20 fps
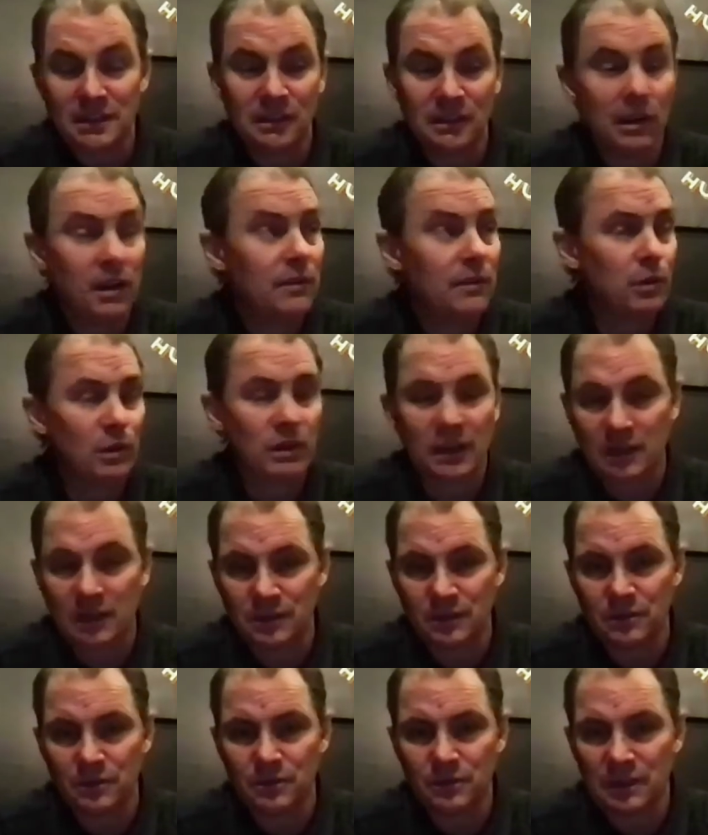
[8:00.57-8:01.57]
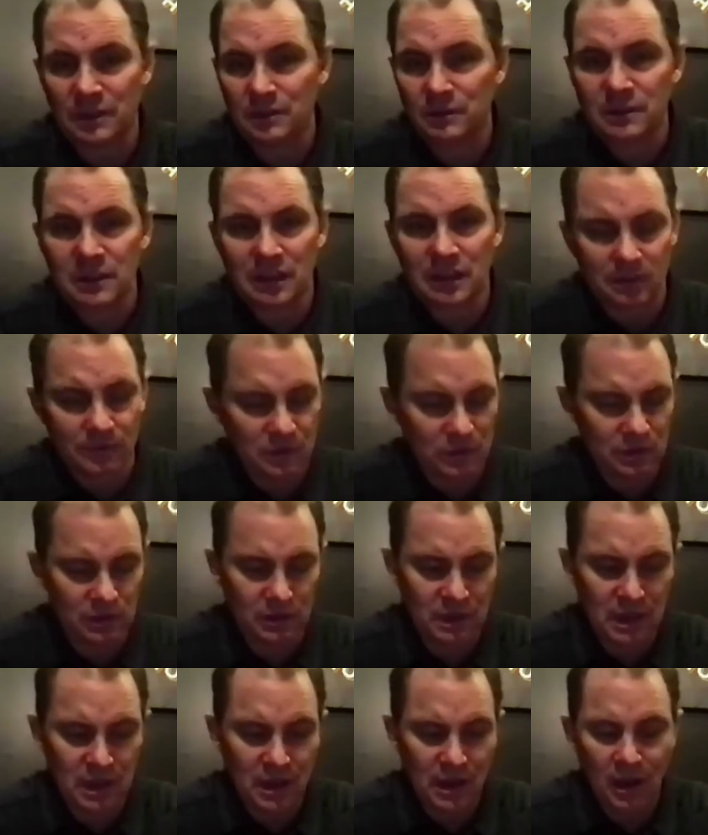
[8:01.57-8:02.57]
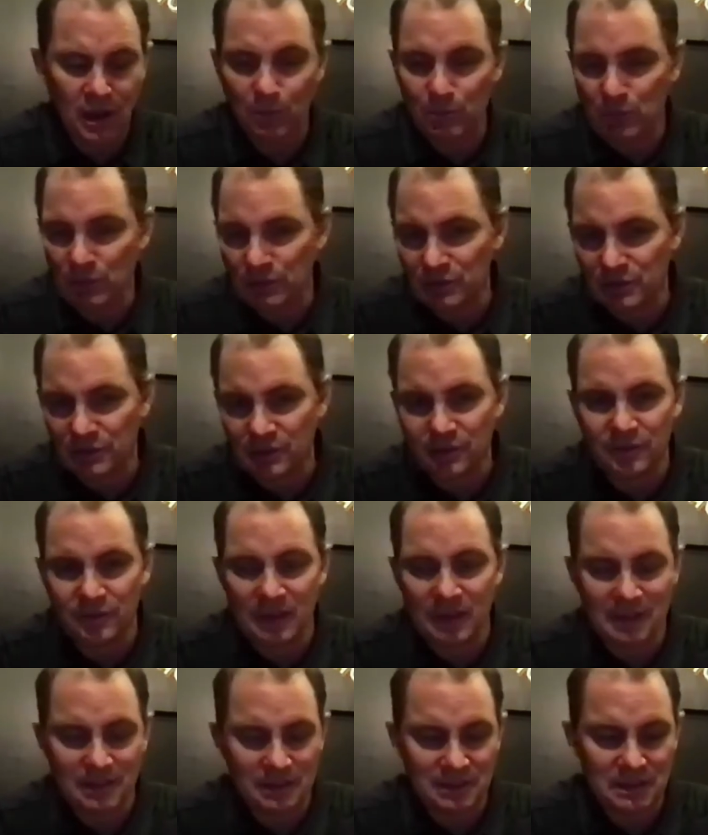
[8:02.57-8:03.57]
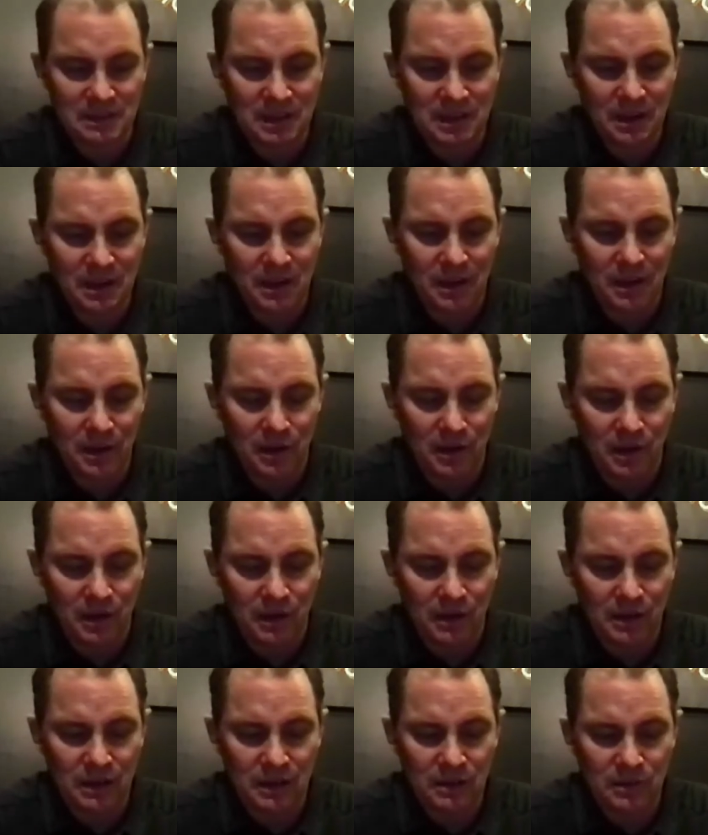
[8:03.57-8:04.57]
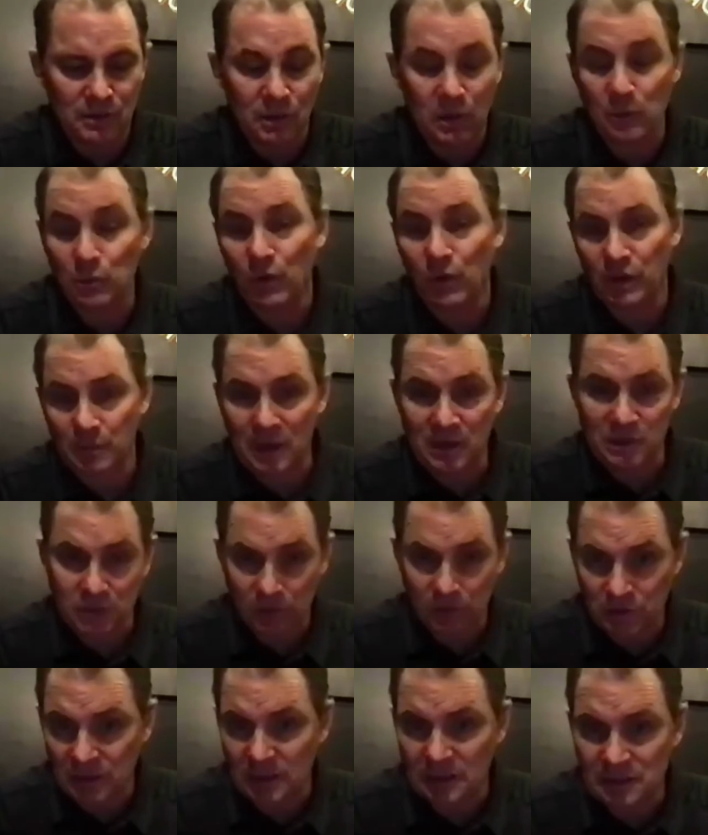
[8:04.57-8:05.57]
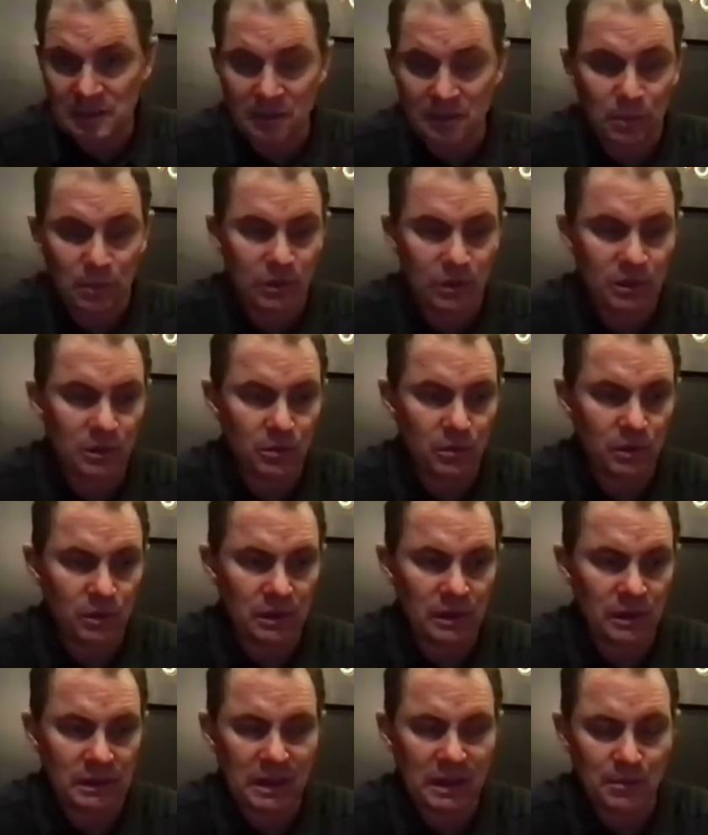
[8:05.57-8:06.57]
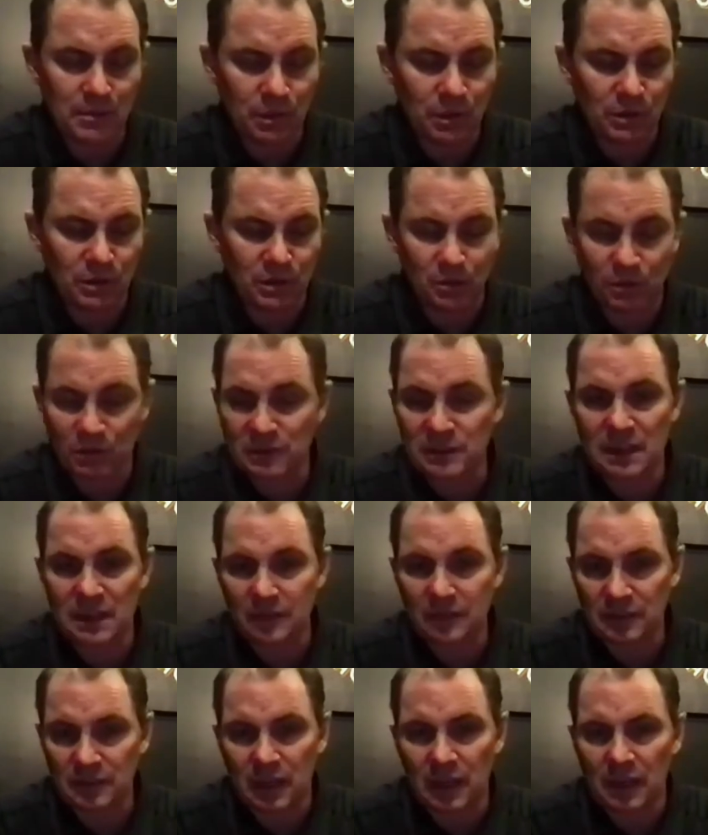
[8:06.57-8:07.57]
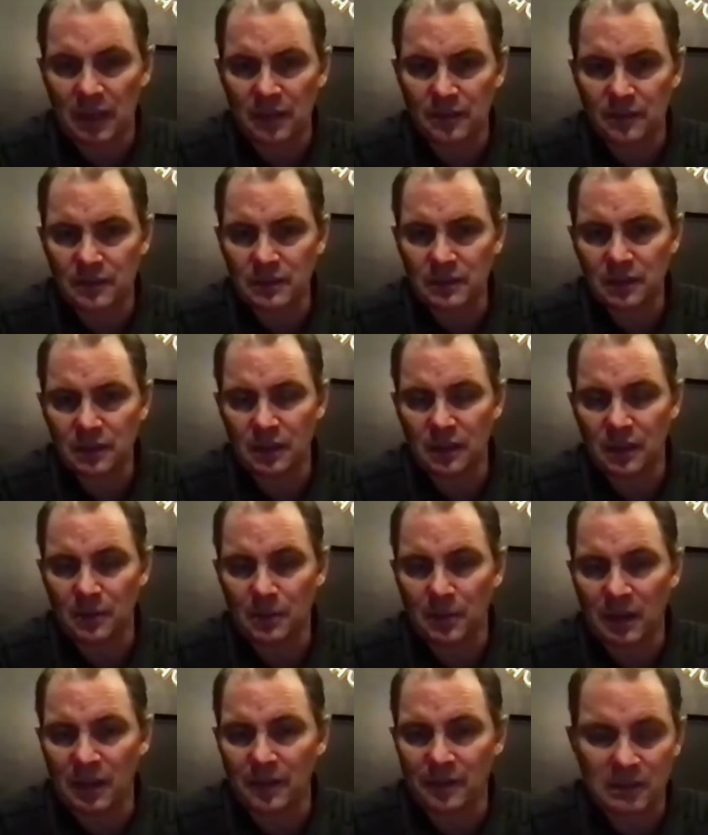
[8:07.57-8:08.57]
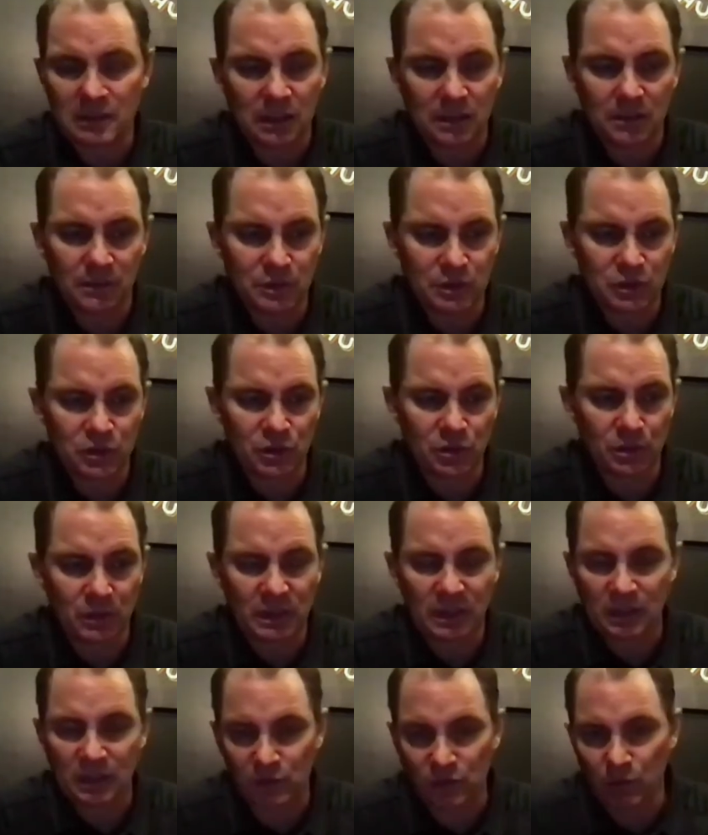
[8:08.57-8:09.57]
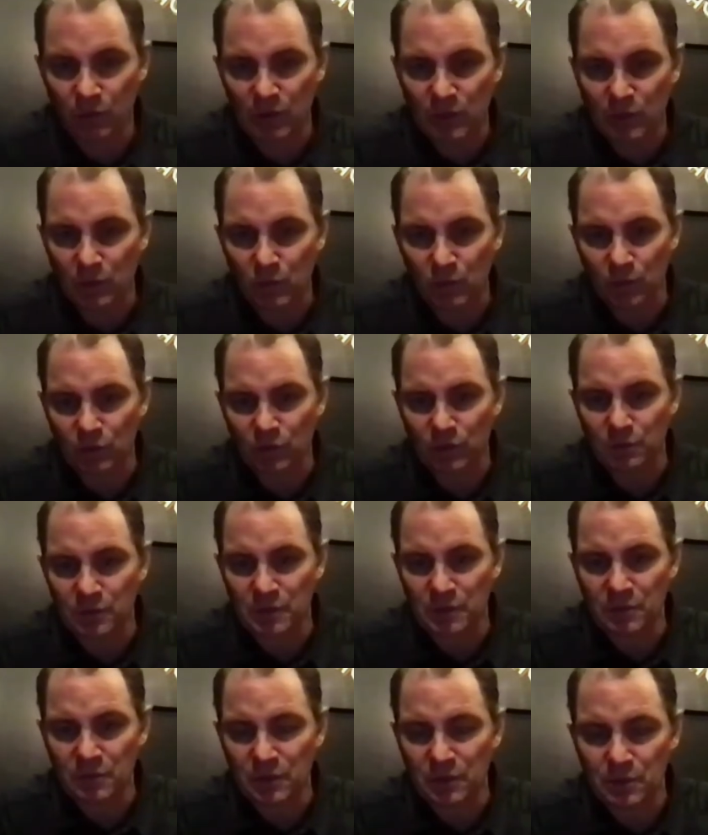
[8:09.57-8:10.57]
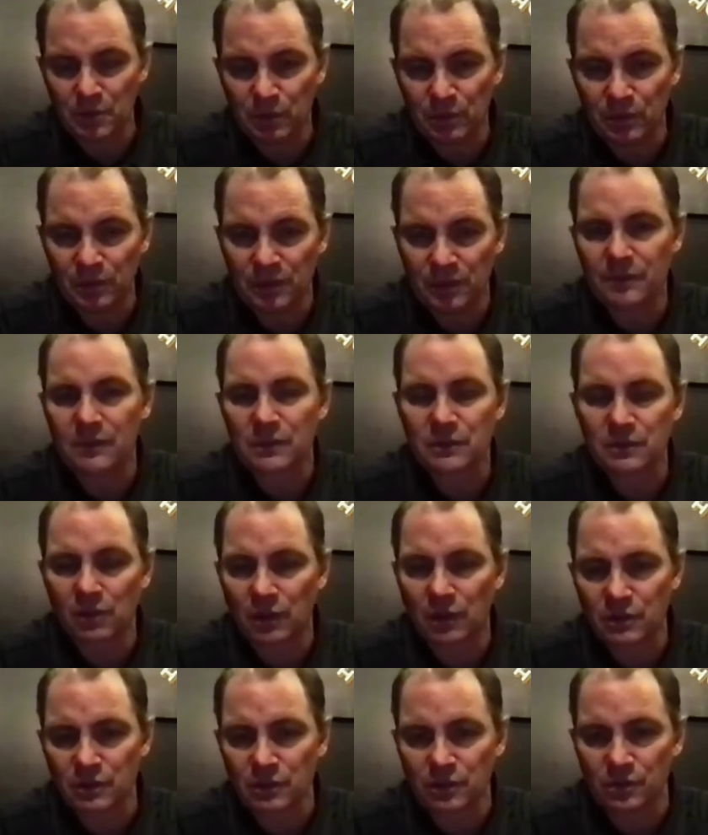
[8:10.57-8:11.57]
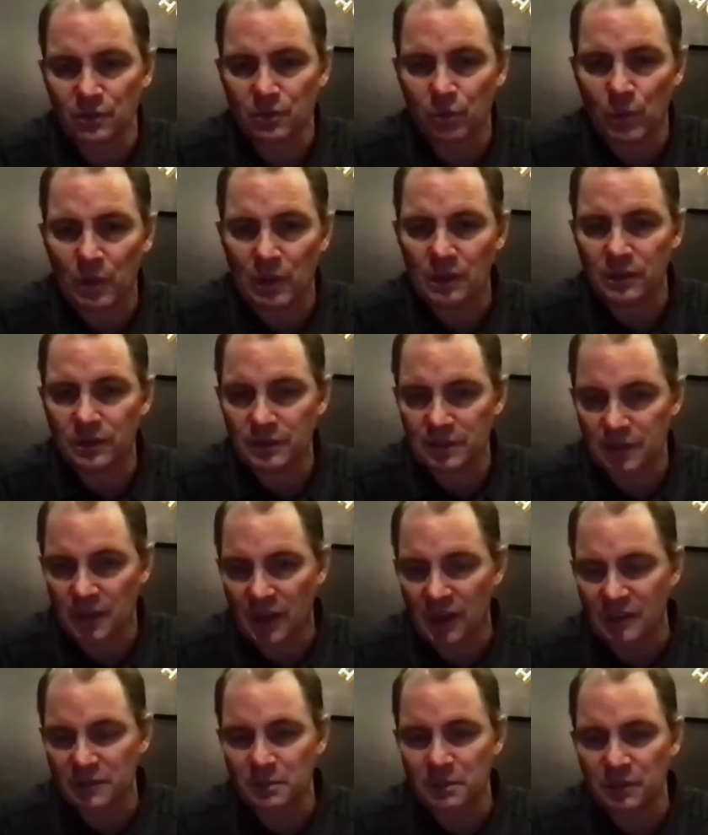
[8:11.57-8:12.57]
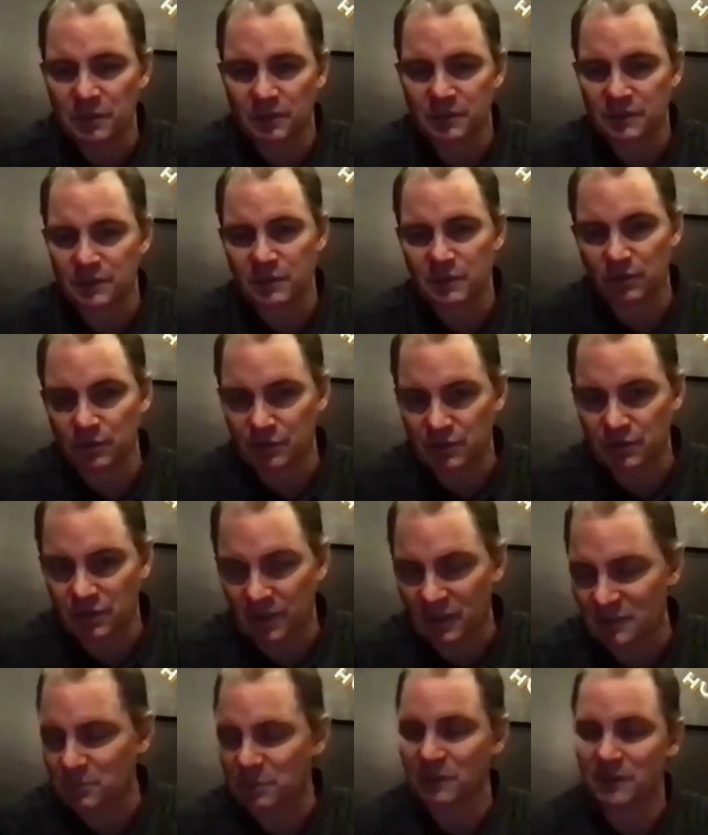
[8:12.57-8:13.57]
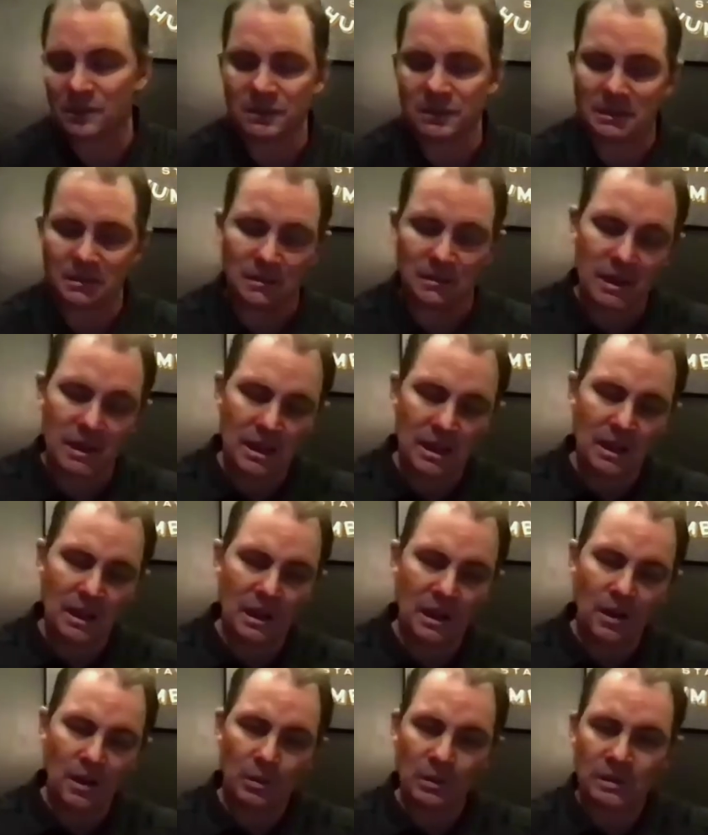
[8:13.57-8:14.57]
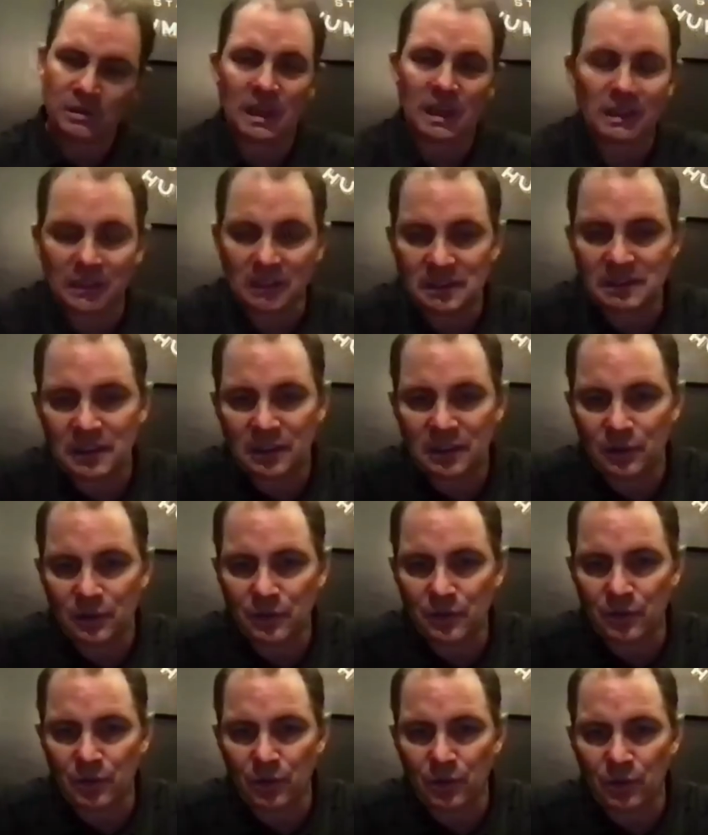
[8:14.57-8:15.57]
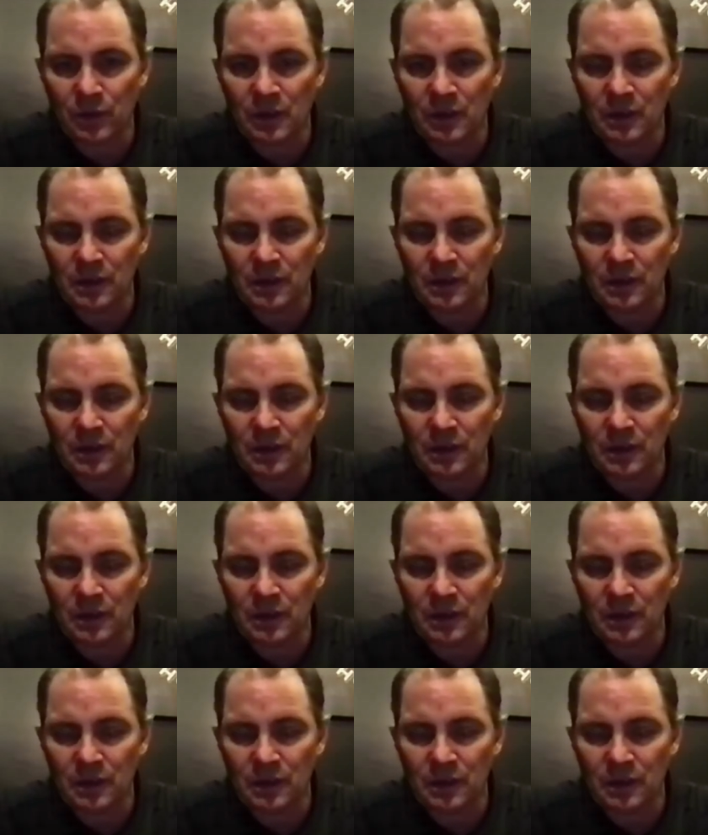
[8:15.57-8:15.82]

and love what I do. I do television. I'm building events. In one of my shows, like in Cambodia, we're saving lives. I have a television show. We kind of go around the world and we build infrastructure and wells and hospitals and children's hospitals and recycling centers for,